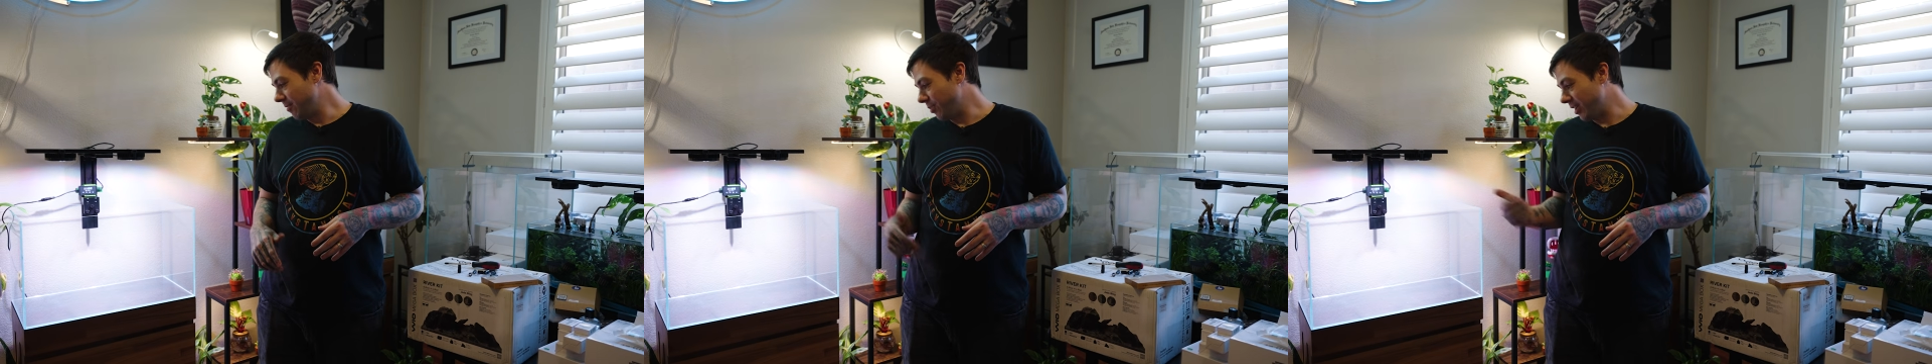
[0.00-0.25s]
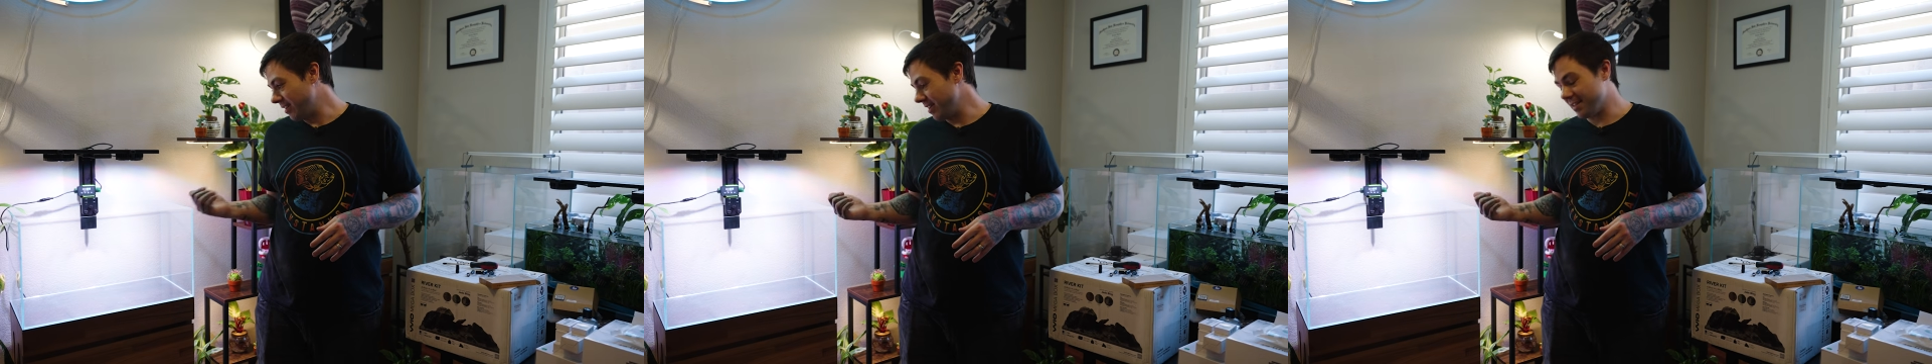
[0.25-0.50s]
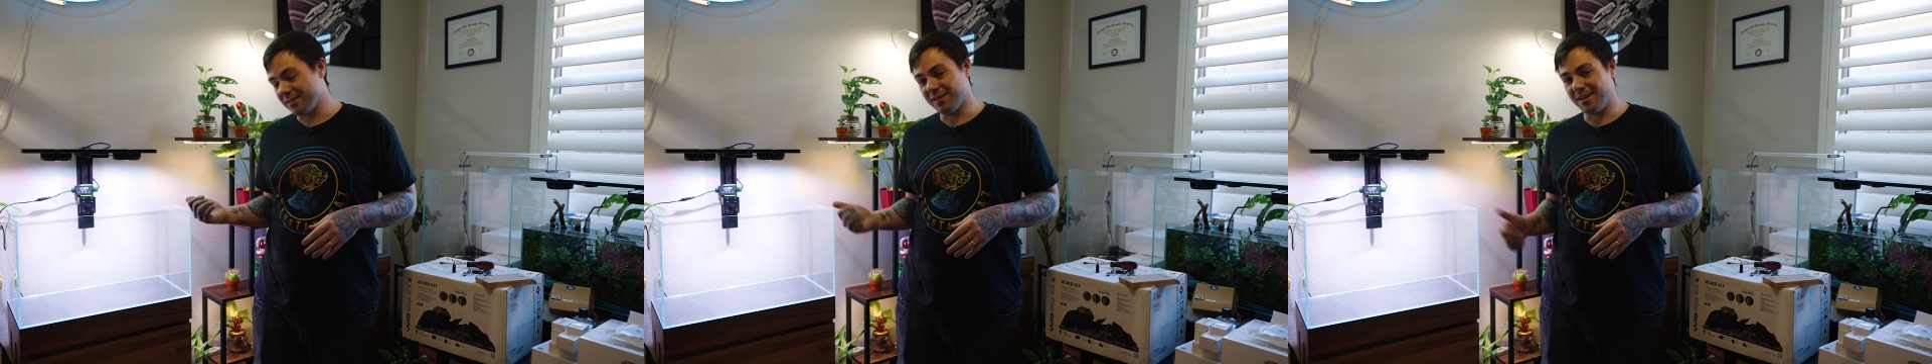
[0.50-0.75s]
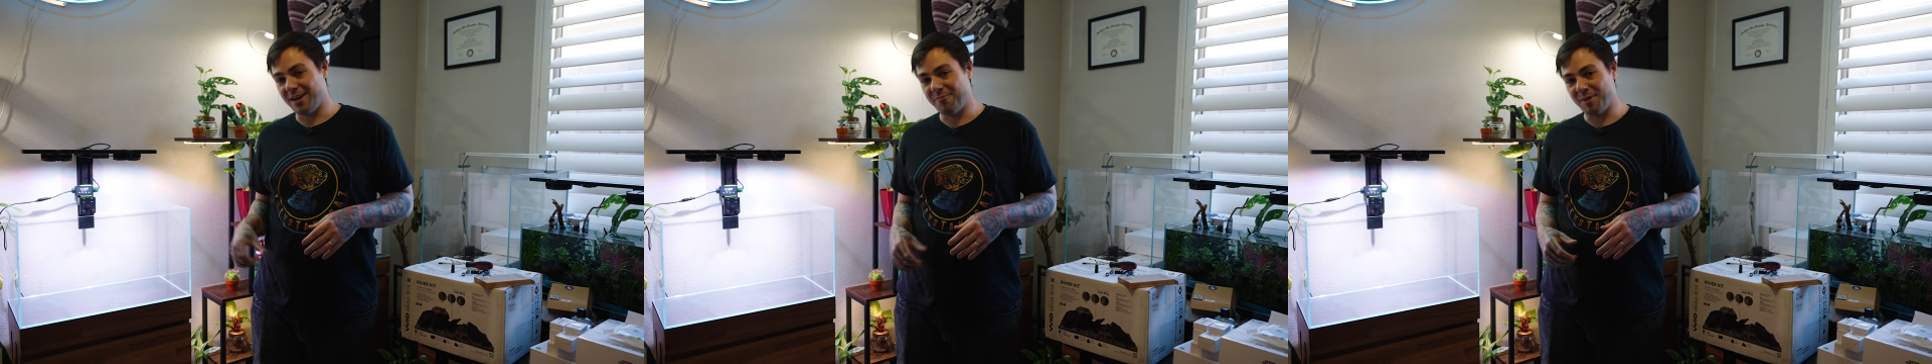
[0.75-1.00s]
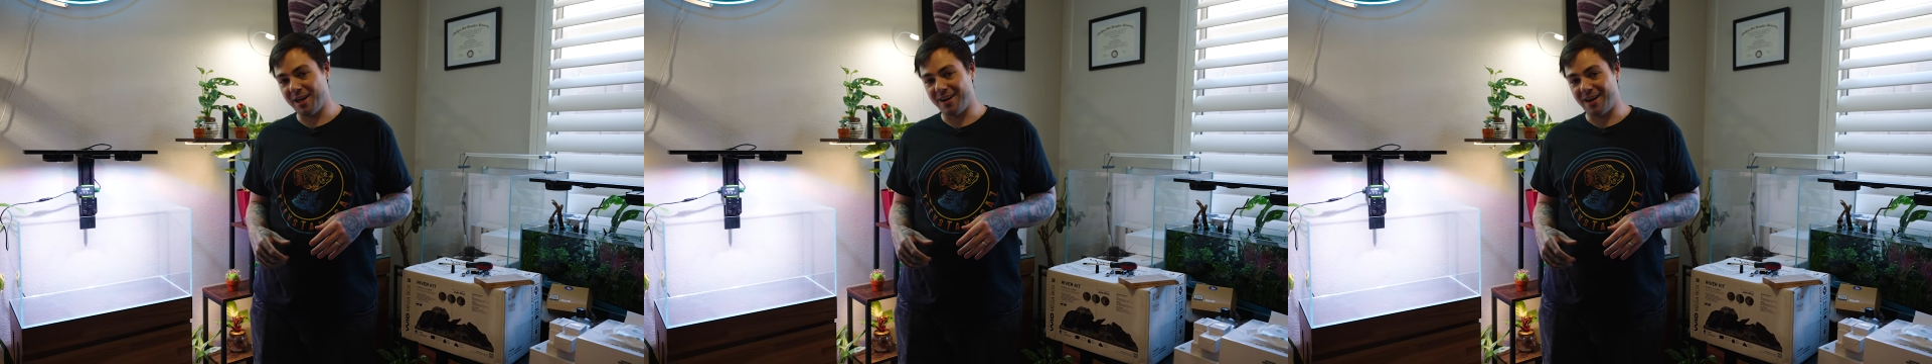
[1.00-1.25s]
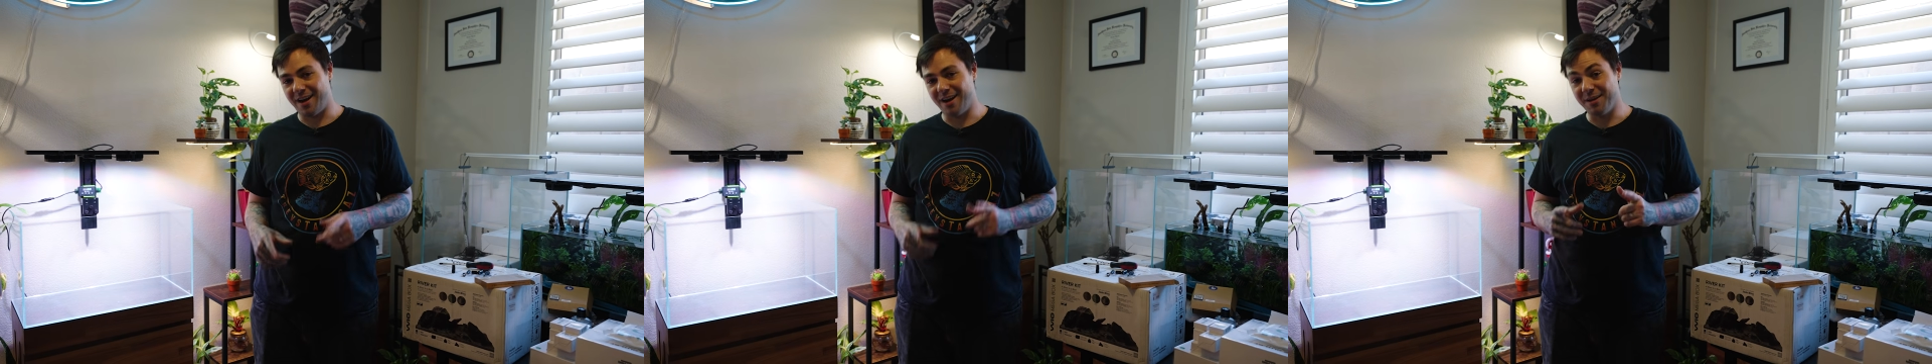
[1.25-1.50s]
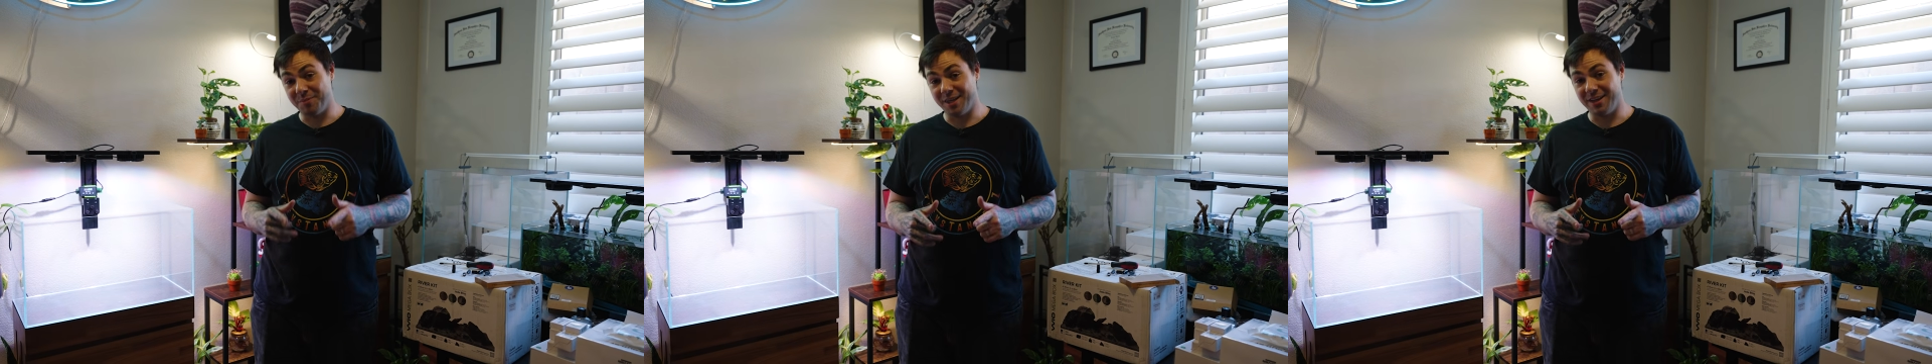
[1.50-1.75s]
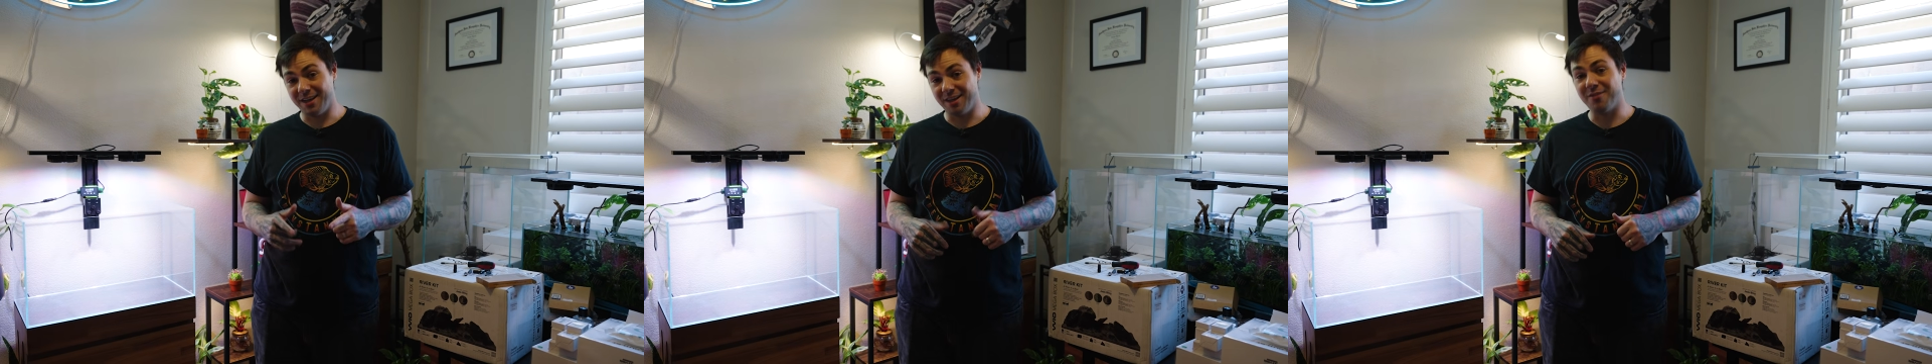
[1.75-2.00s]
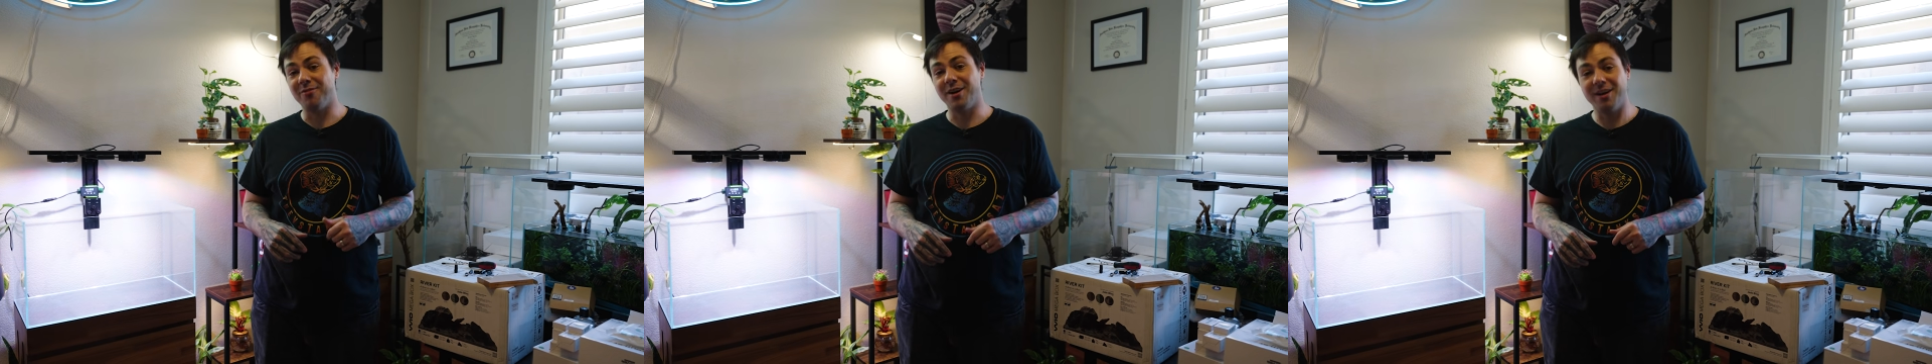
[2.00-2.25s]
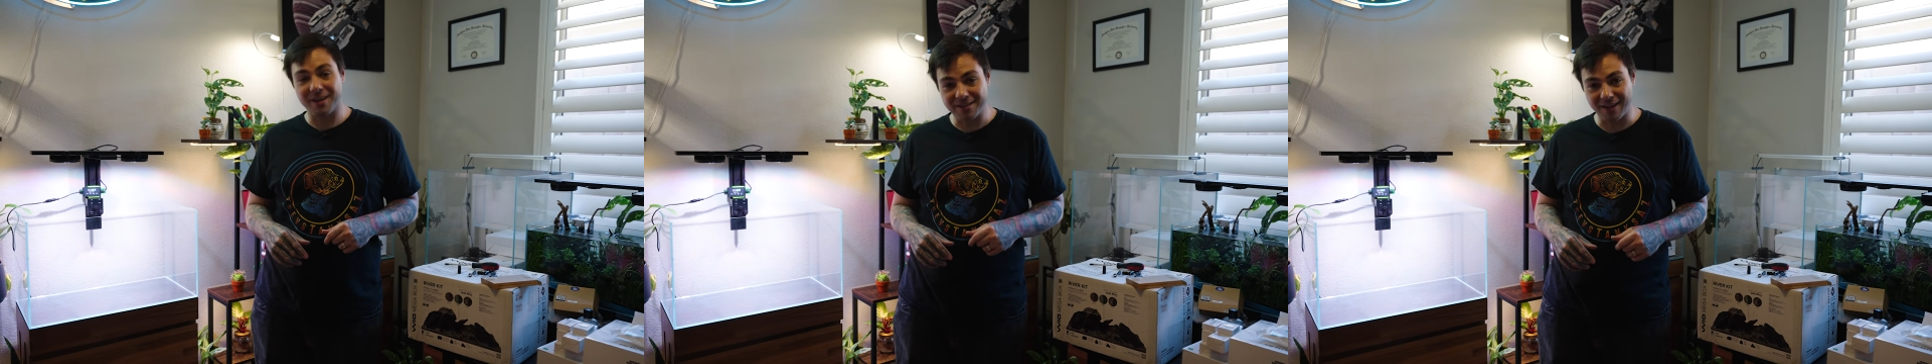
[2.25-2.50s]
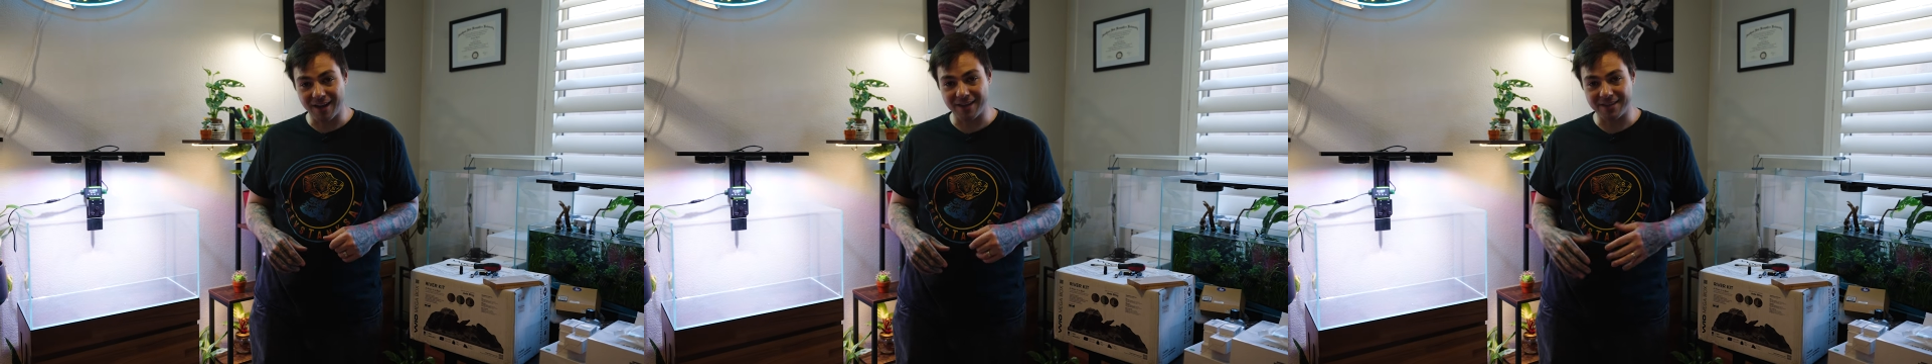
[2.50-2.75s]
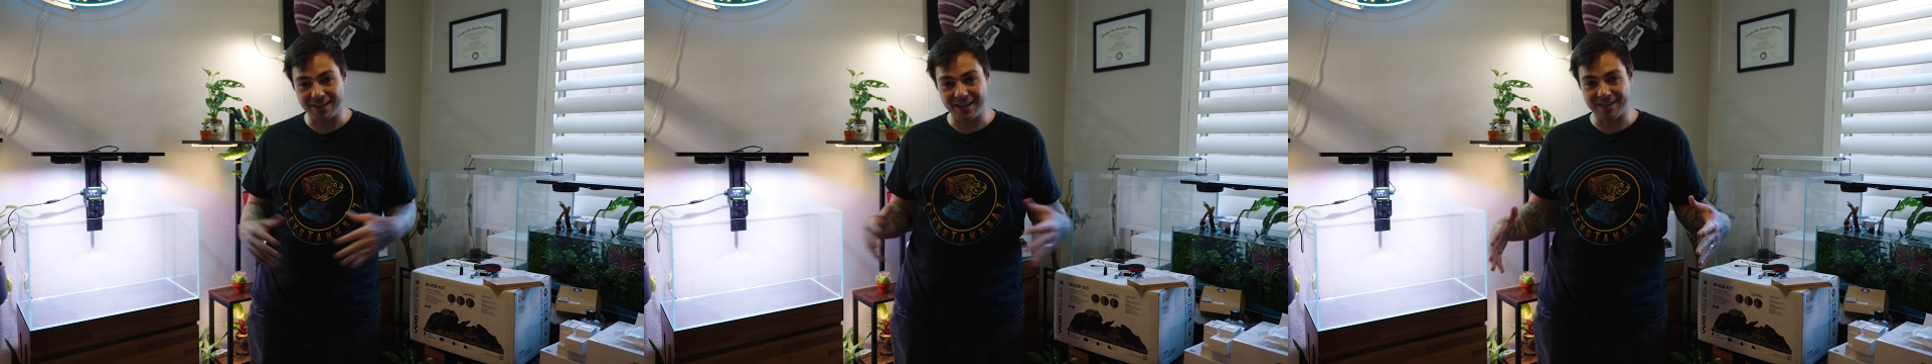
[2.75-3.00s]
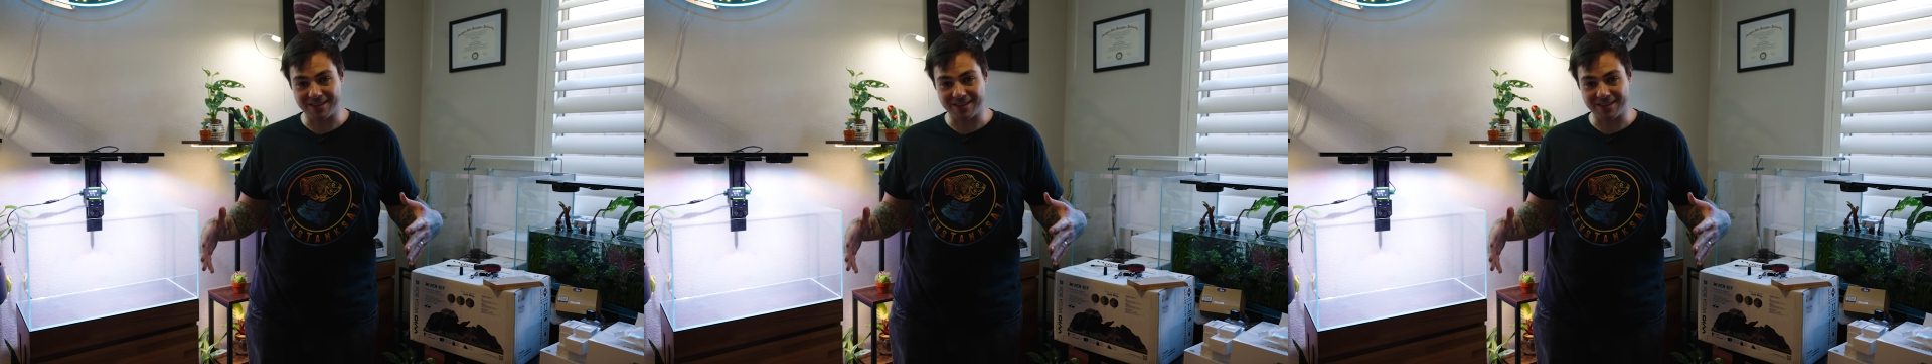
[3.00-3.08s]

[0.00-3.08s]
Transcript: But it's lit up and I am getting very excited to get to